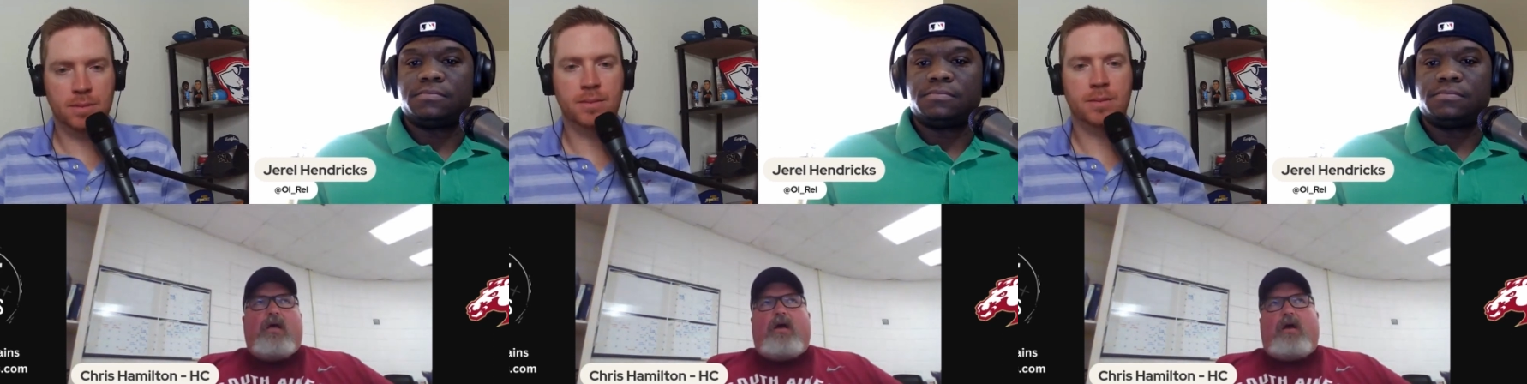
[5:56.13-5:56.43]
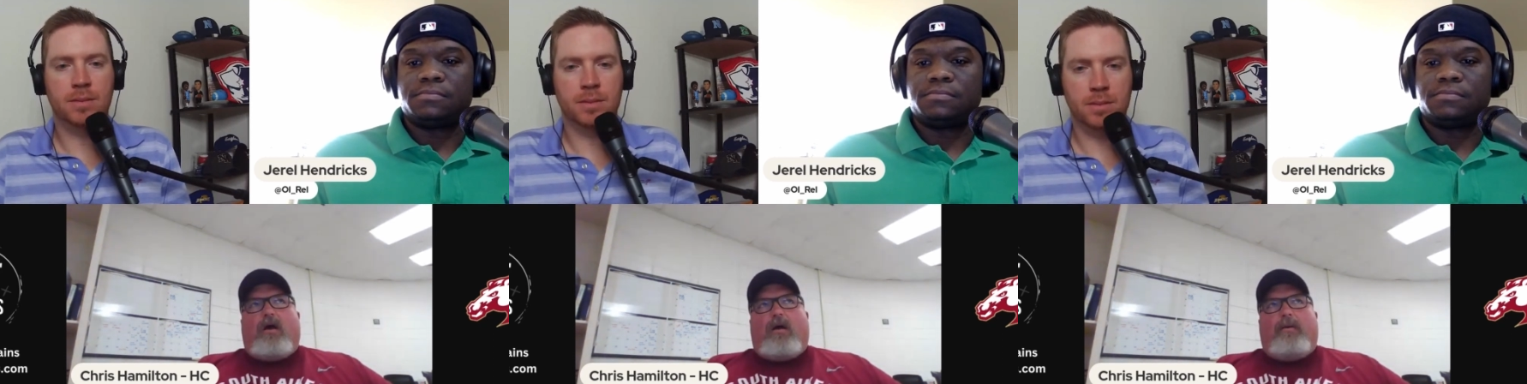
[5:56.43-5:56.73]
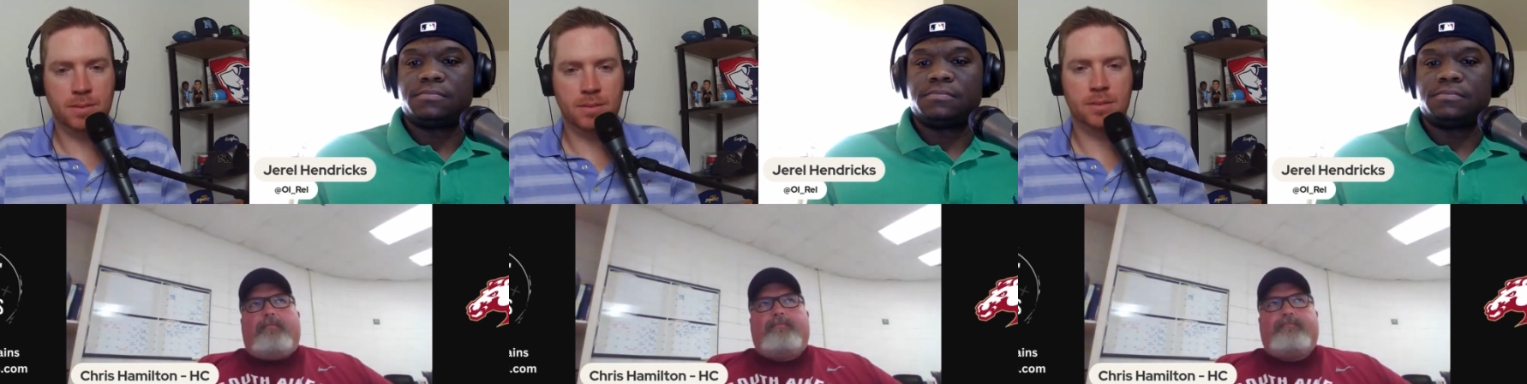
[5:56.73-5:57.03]

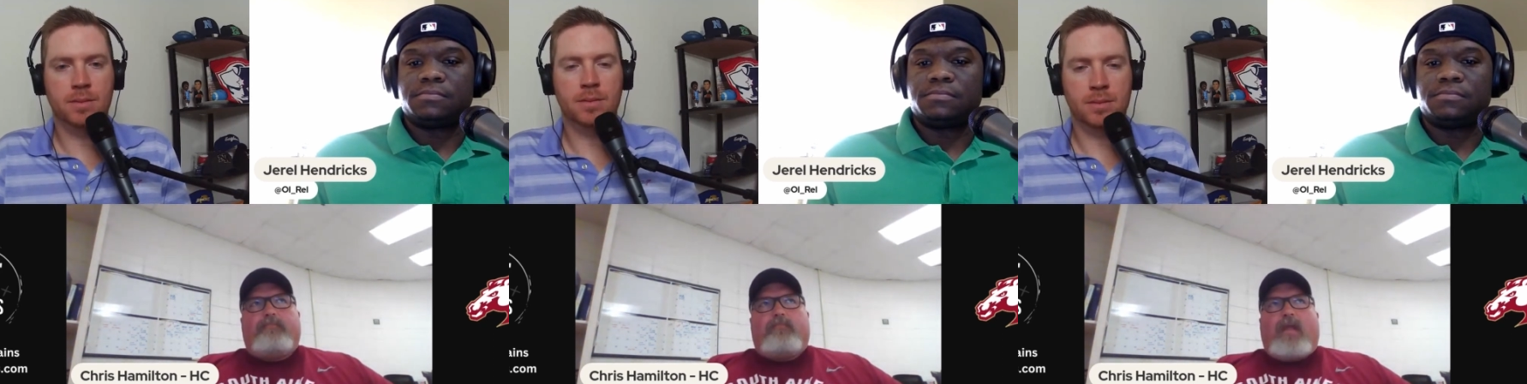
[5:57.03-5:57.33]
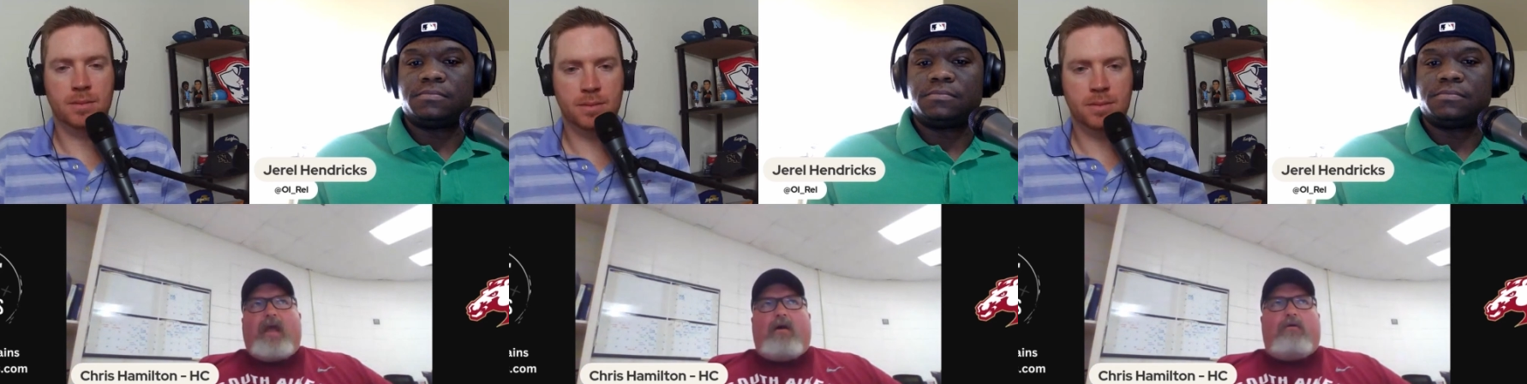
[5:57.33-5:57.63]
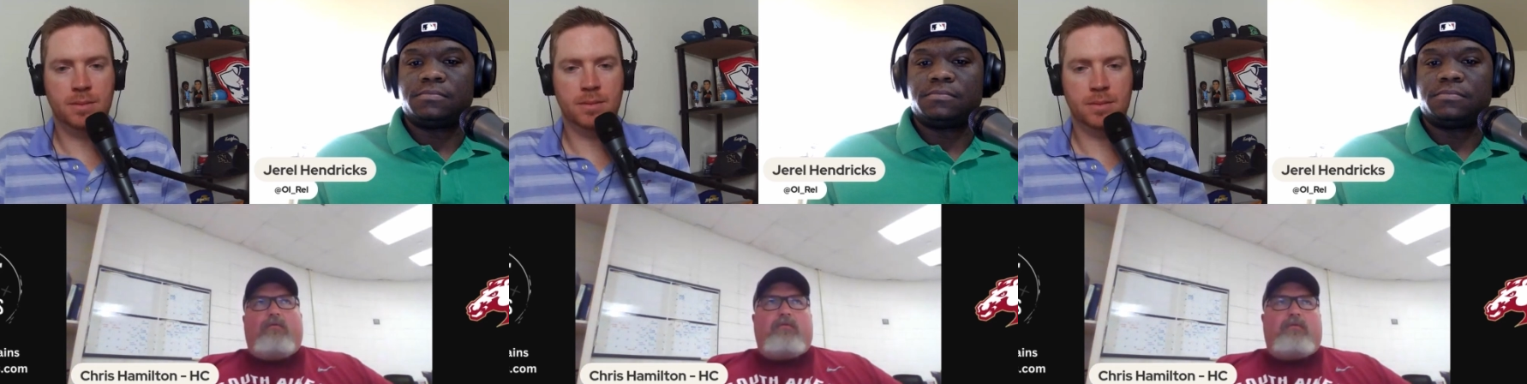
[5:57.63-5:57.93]
Speaker 1: Um,
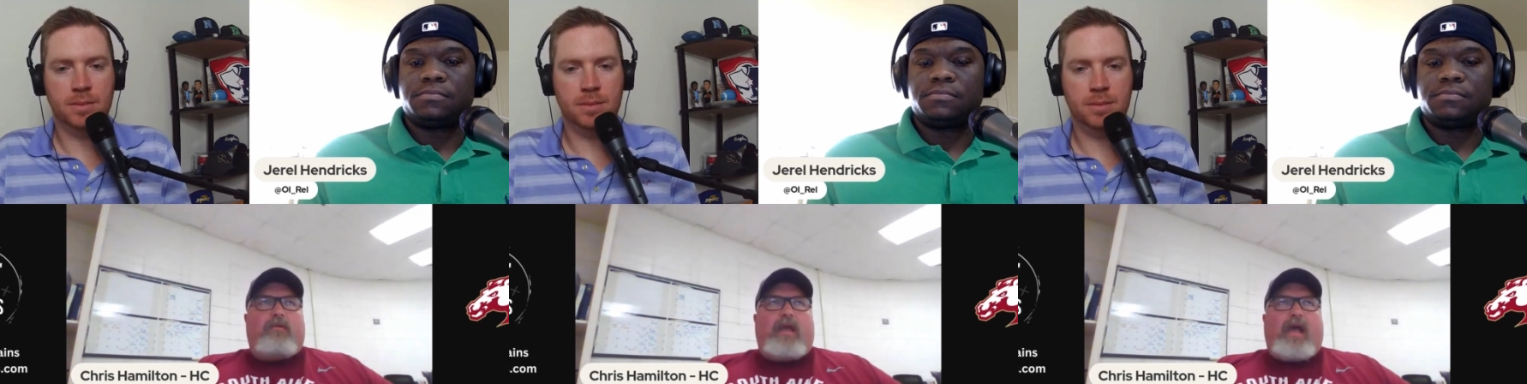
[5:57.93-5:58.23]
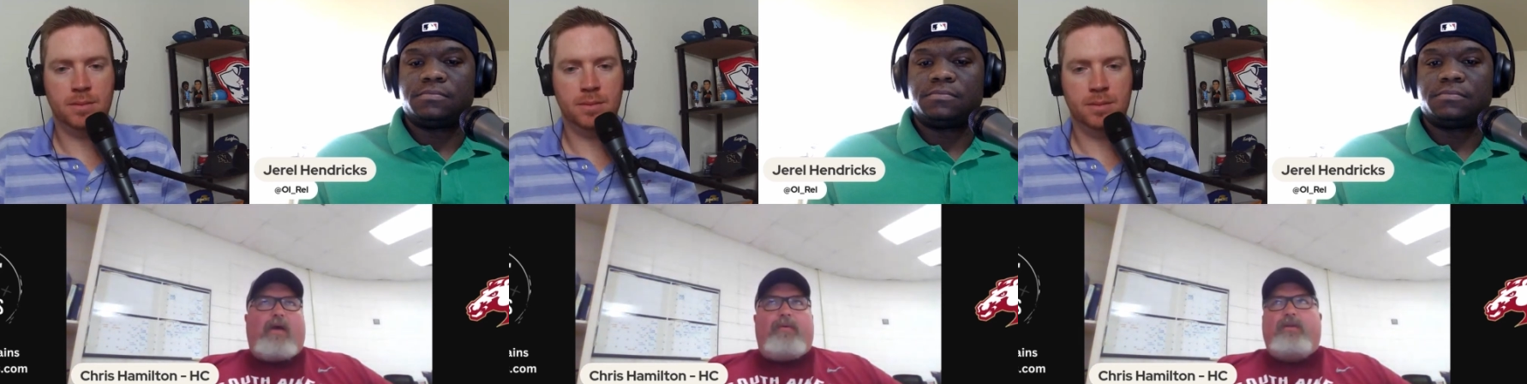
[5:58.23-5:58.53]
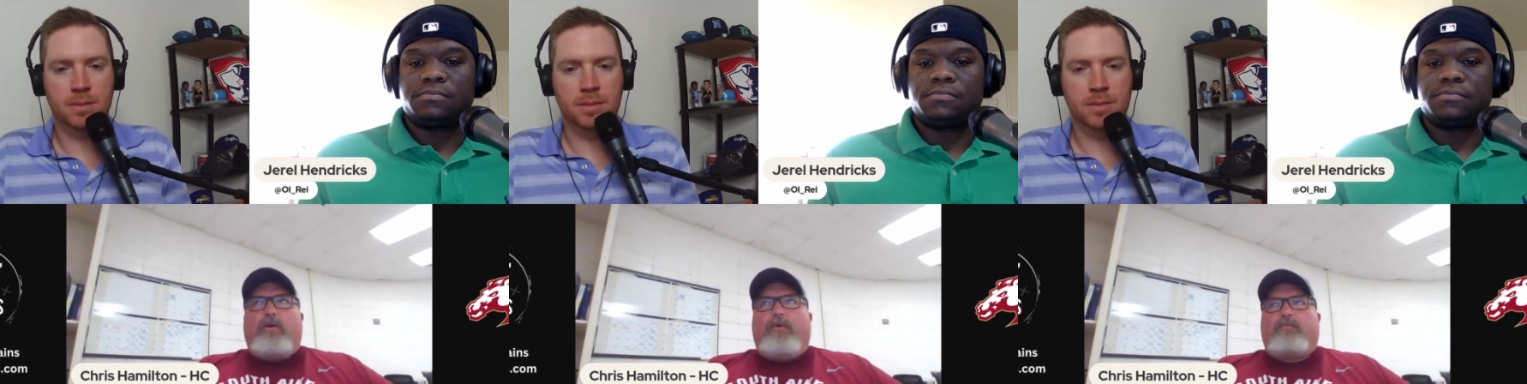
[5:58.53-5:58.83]
now, how we
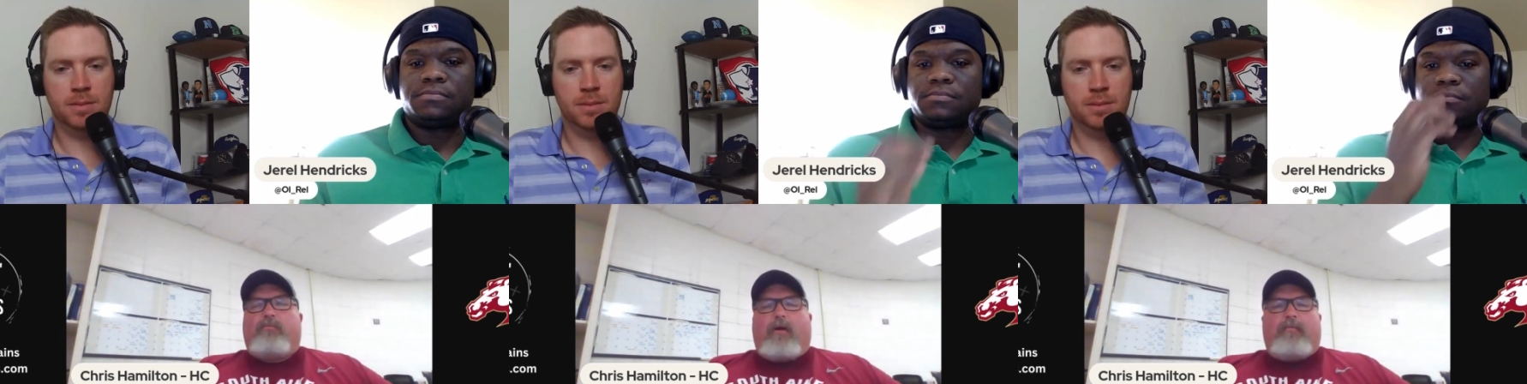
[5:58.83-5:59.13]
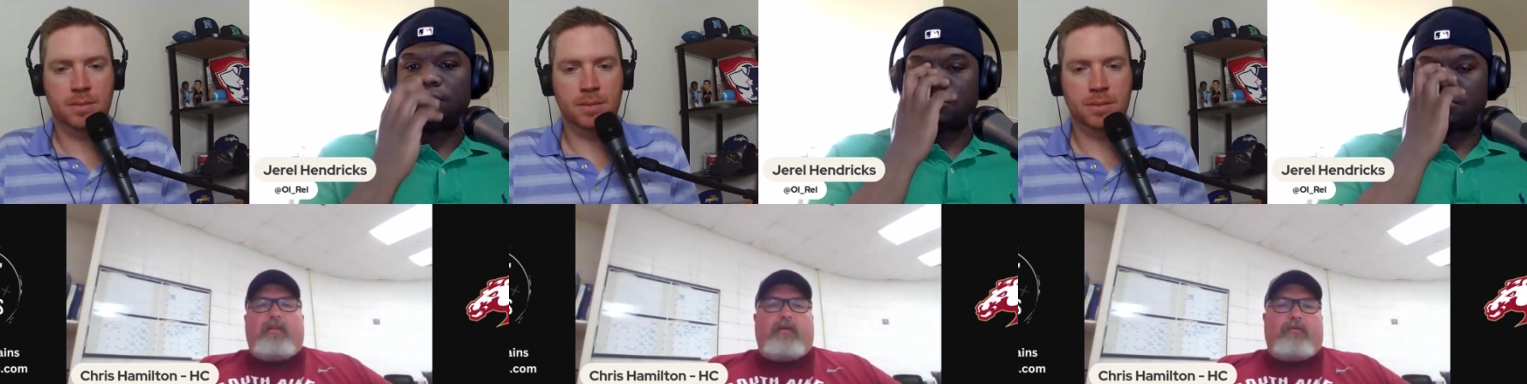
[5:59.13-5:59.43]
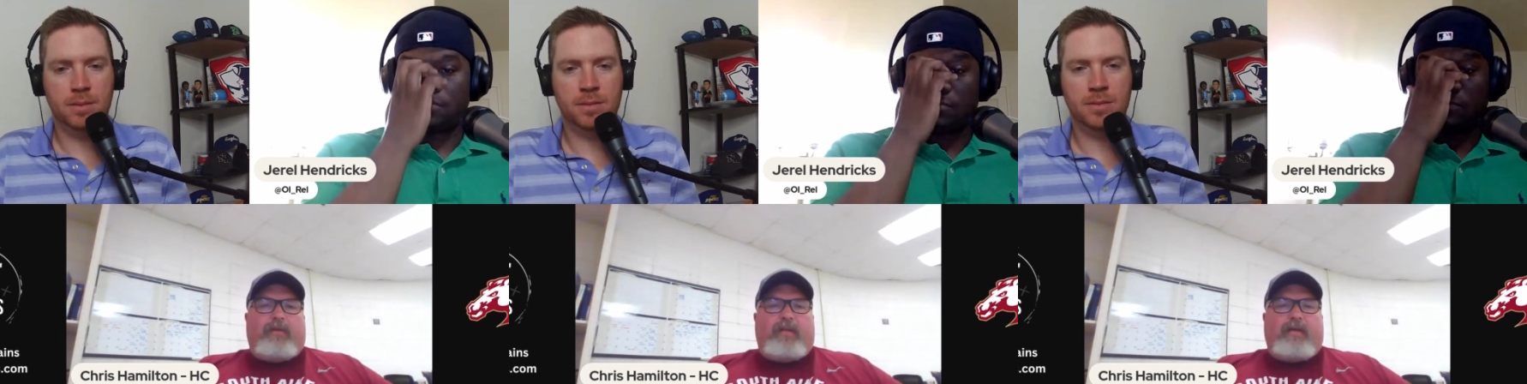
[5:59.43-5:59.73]
do it's probably a little bit